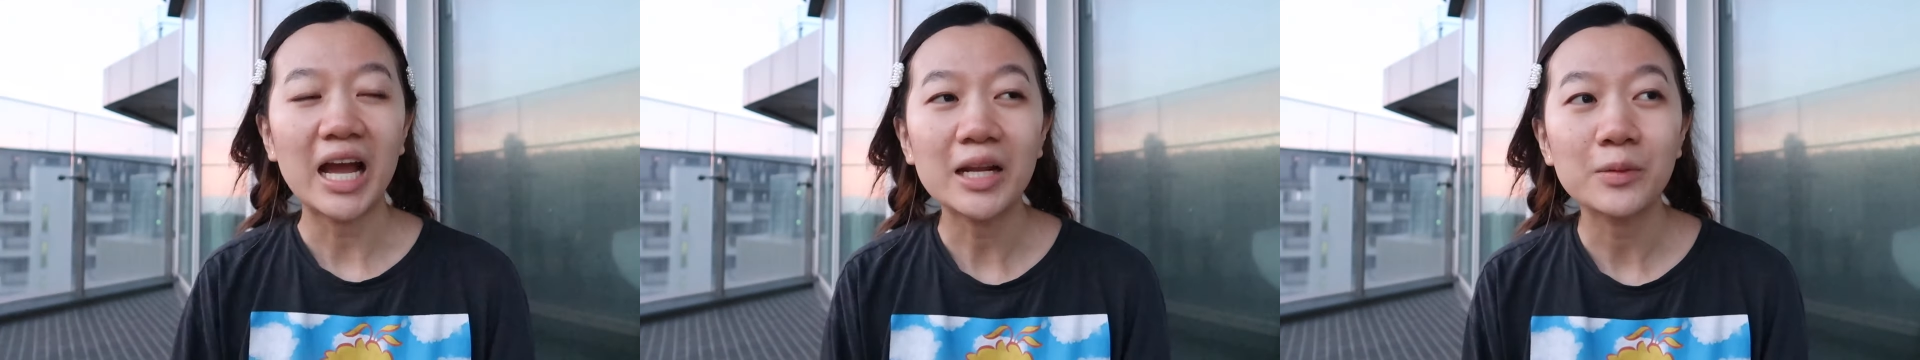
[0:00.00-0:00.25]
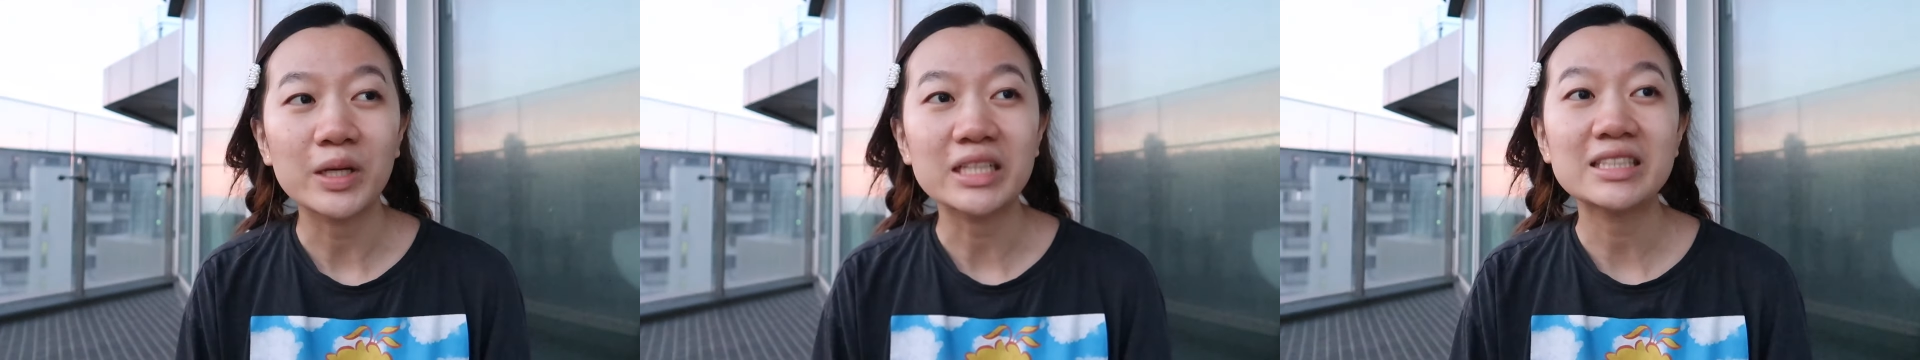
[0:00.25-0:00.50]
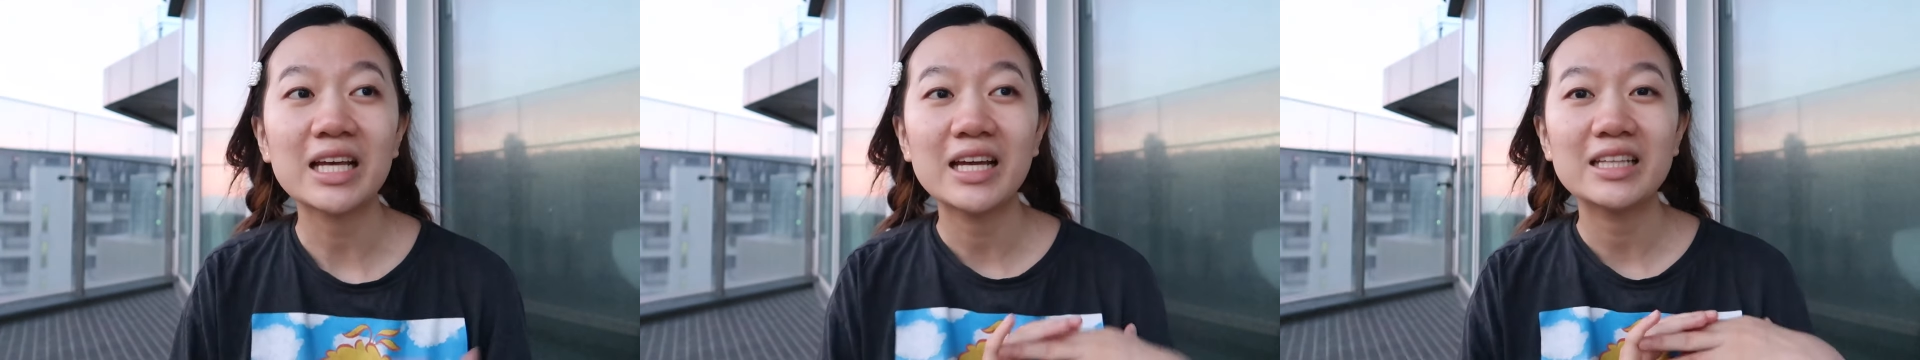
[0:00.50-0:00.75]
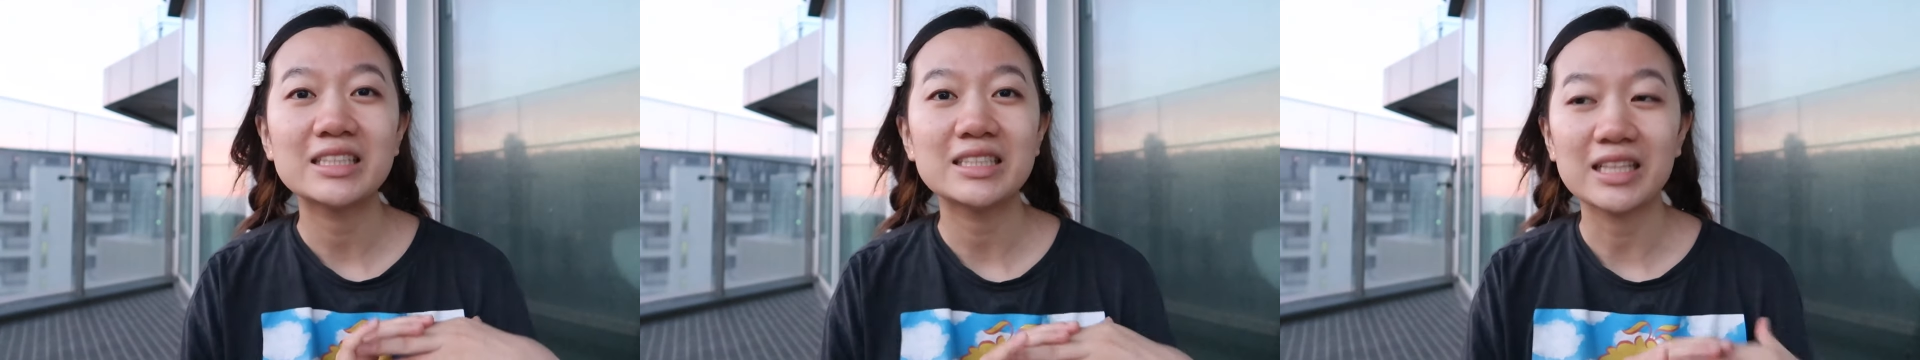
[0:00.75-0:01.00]
Anyways,
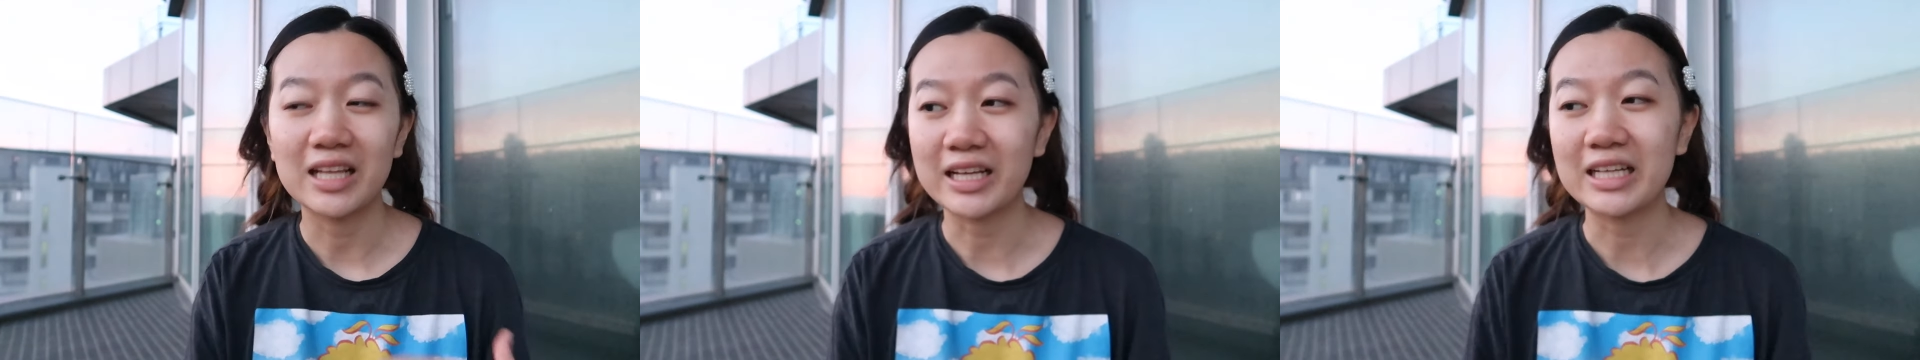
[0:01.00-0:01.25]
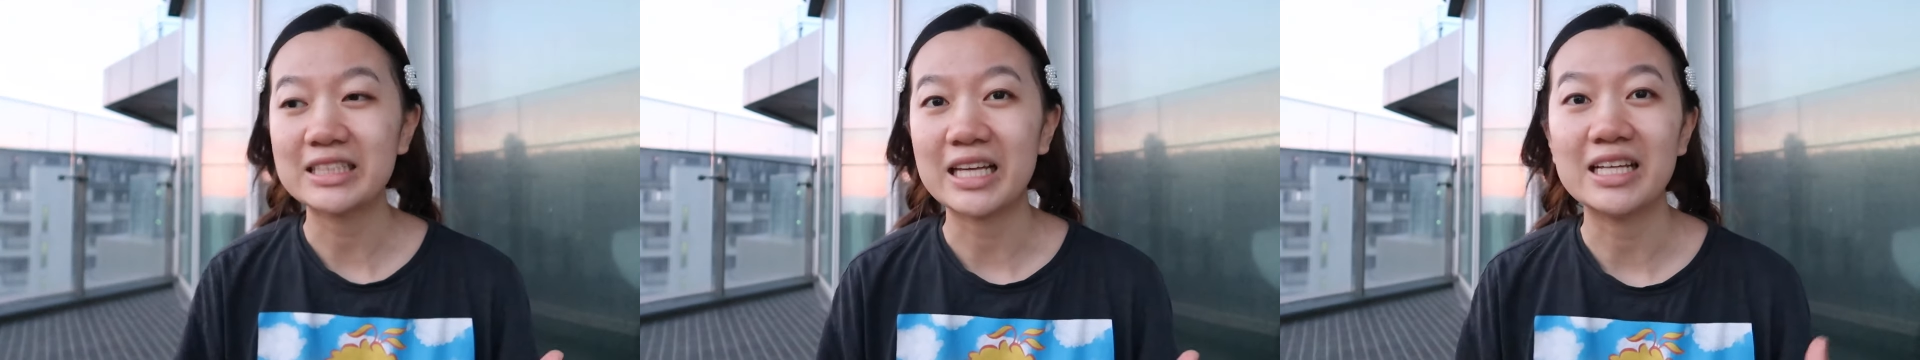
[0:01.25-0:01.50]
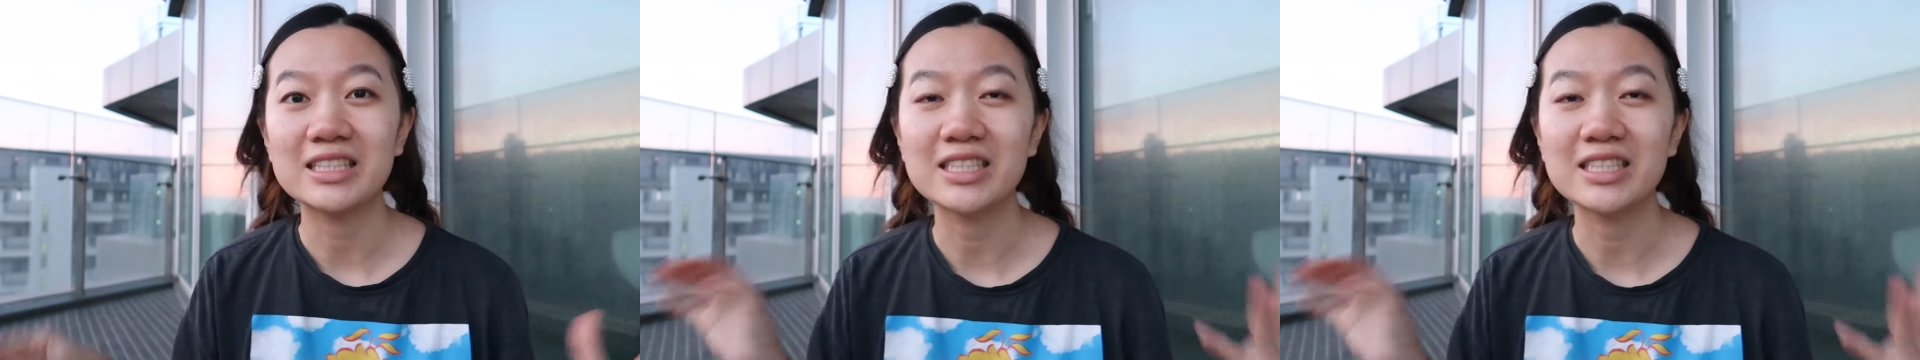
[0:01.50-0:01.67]
like I said,